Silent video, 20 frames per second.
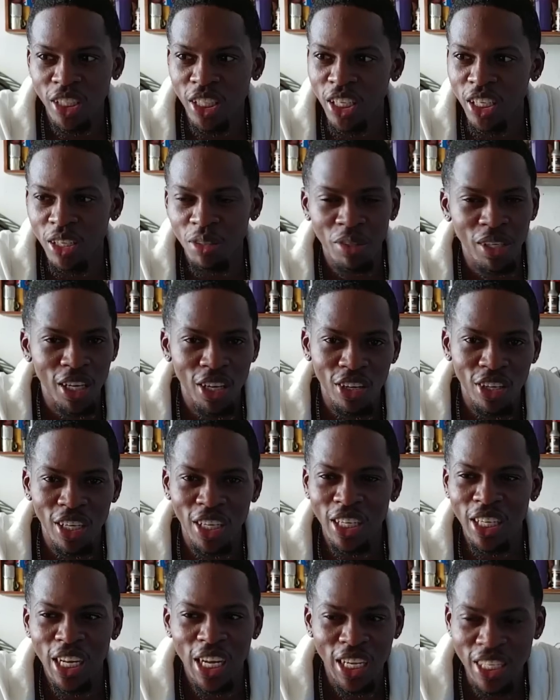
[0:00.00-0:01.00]
you know, carry it
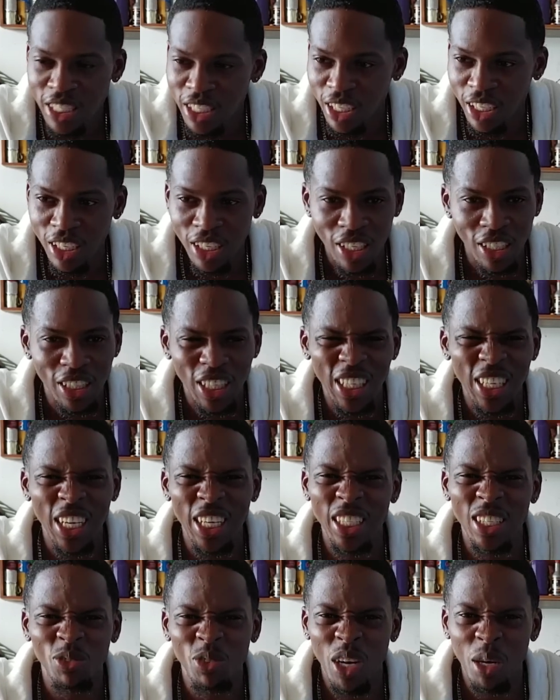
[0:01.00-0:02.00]
on nicer, get a
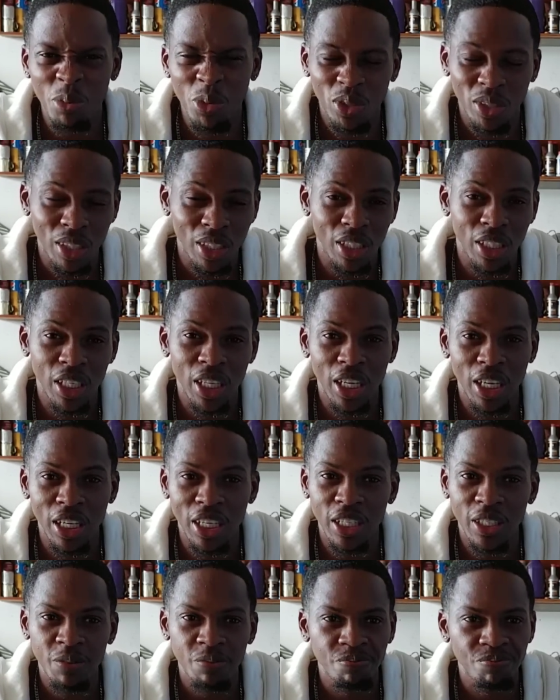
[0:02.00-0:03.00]
nicer vibe out of the
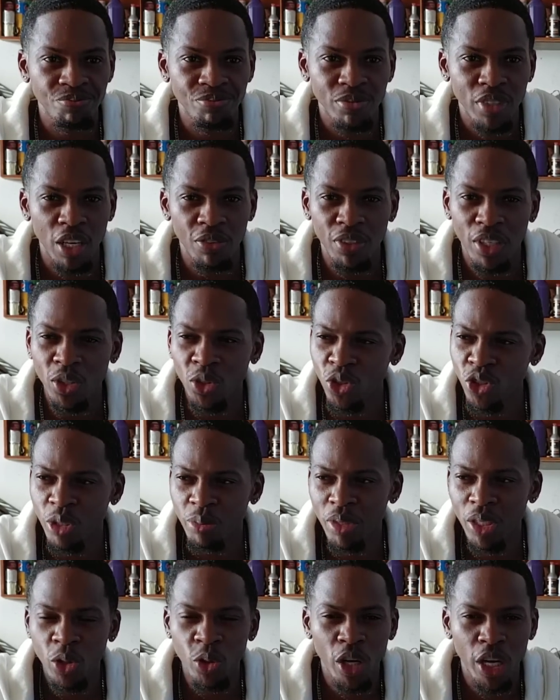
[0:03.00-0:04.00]
car. After doing
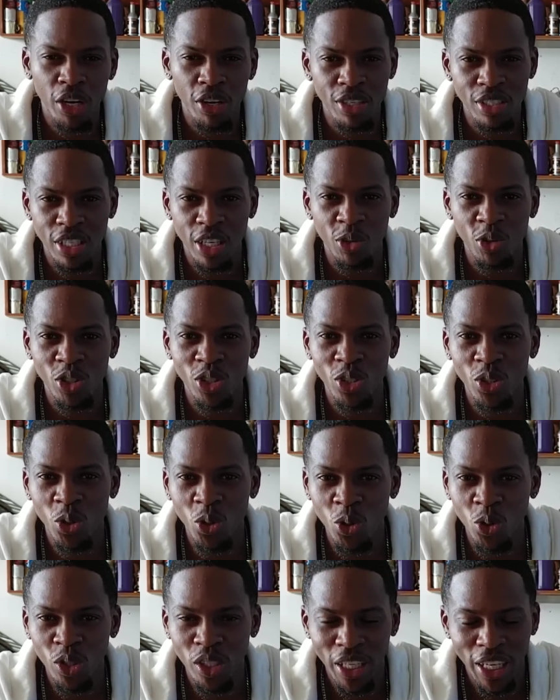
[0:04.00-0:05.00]
some inquiries, I was
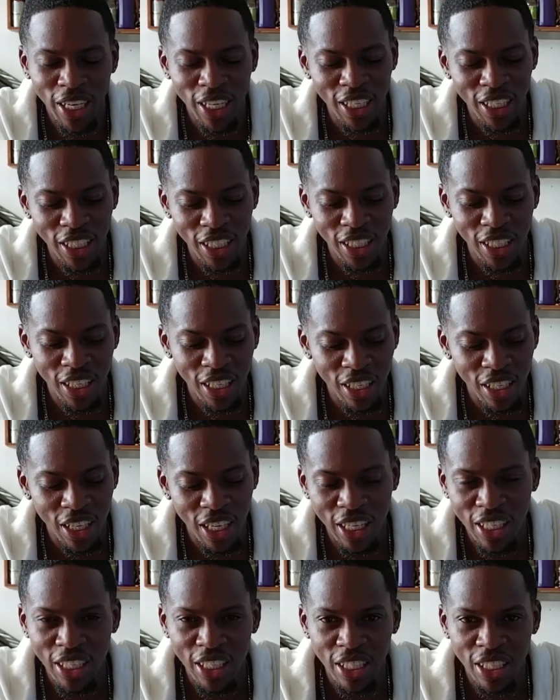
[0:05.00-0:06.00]
told I
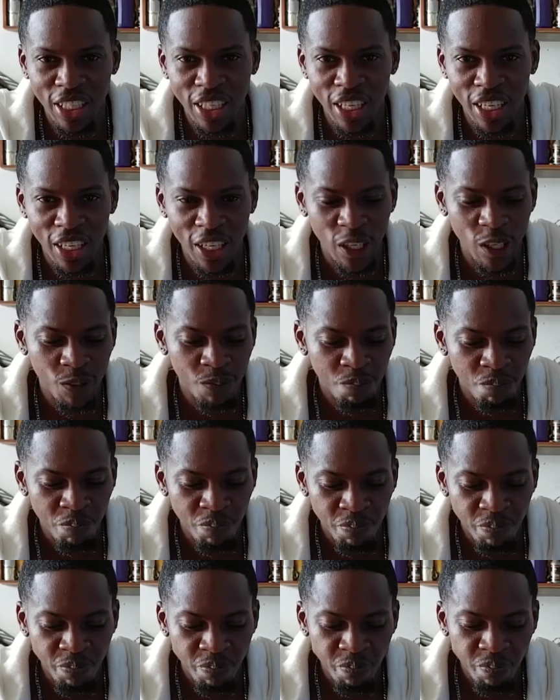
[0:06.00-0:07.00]
needed a,
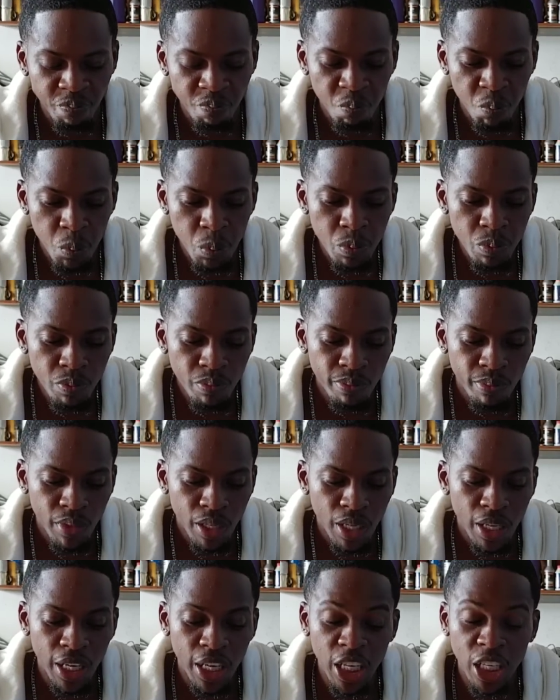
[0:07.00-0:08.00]

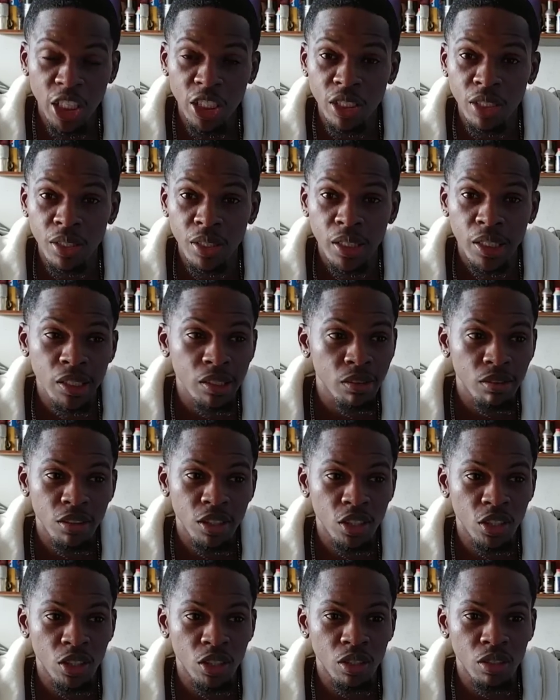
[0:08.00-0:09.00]
you
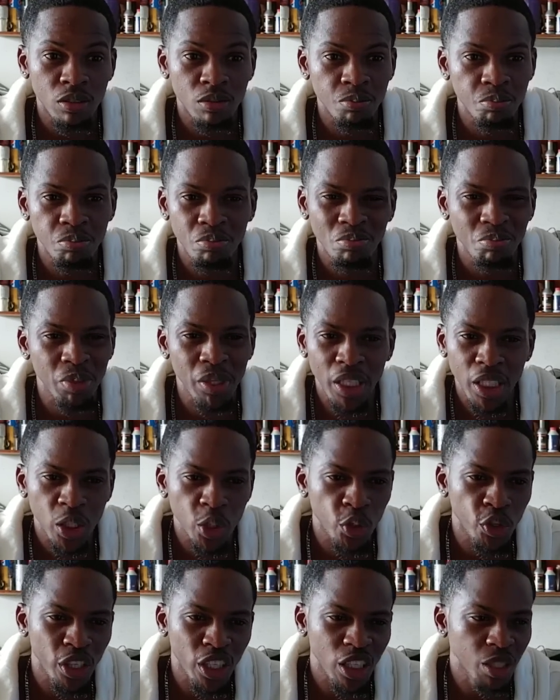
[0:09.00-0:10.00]
know,
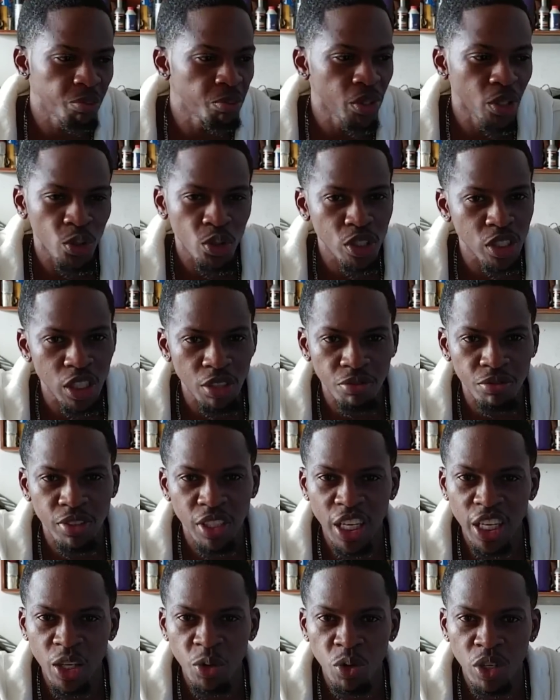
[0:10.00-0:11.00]
P28, P07,
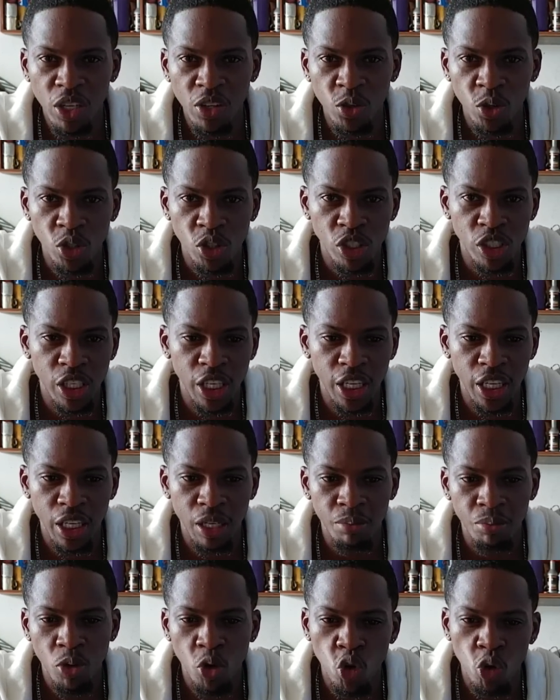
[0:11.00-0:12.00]
any one of those
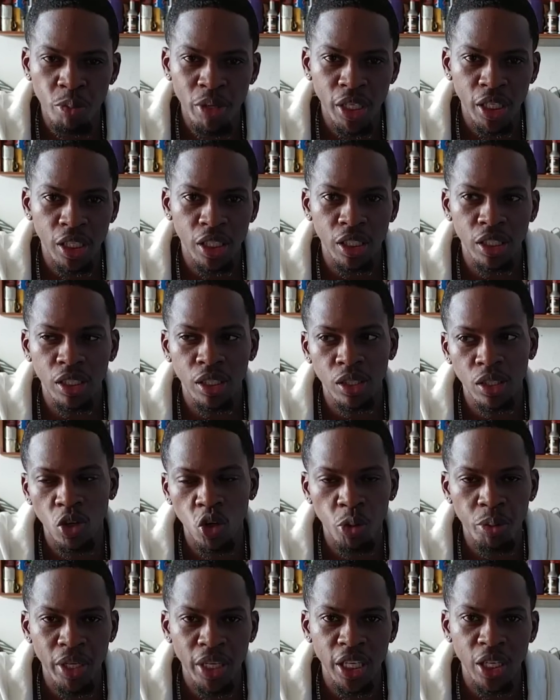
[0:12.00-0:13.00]

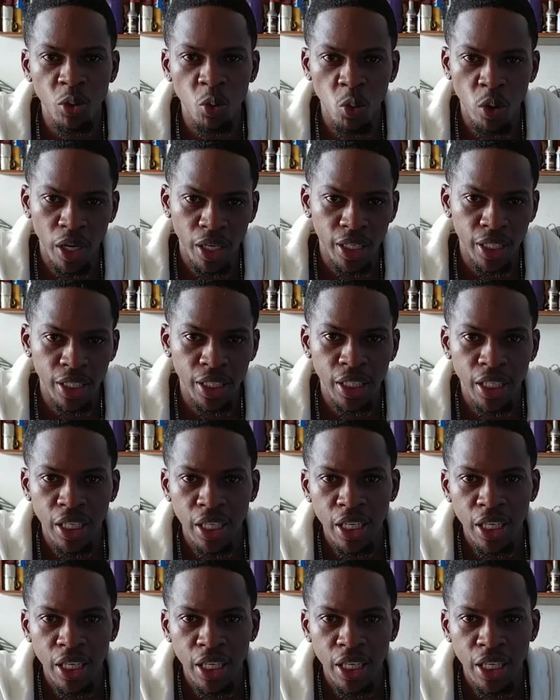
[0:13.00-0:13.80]
OBD1